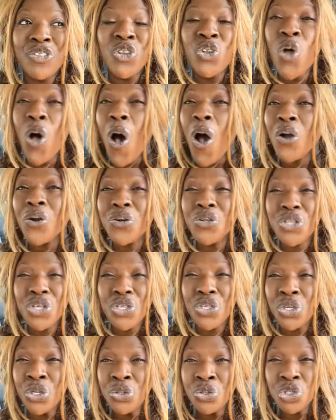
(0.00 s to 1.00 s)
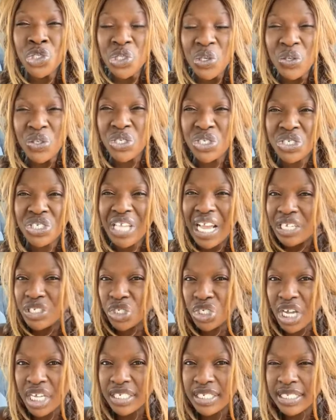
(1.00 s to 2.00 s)
longer than usual to
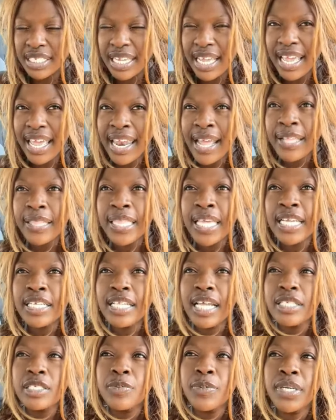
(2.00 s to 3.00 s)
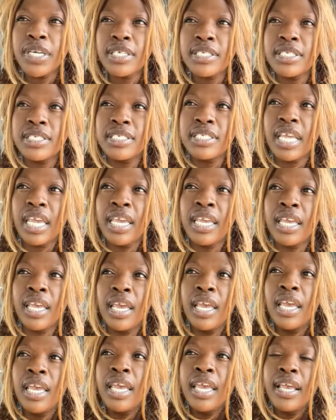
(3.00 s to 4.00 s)
digest it. And I think that's because
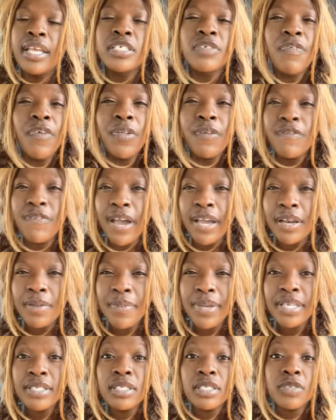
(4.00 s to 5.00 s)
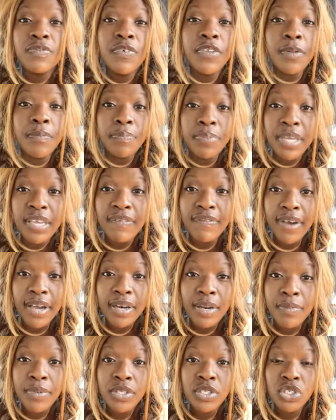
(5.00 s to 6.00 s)
steak is full of vitamins. It's full of B
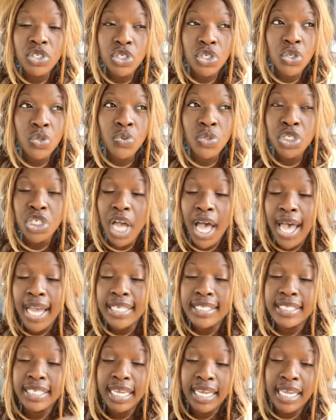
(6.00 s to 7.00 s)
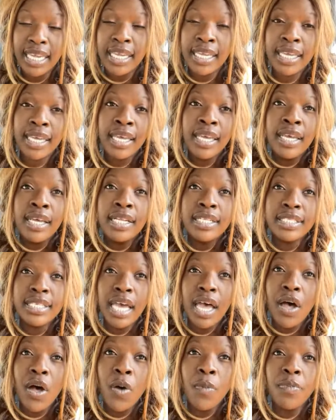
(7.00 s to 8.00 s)
vitamins too, which I take
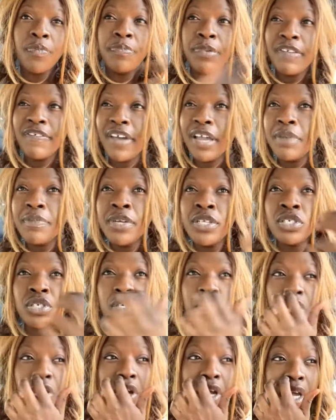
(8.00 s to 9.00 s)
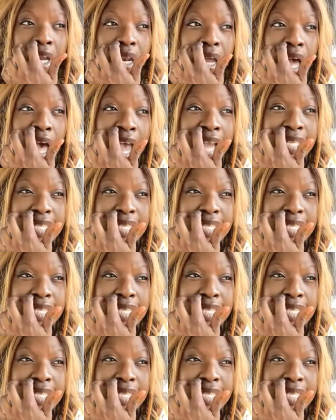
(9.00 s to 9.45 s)
to help. B vitamins are good.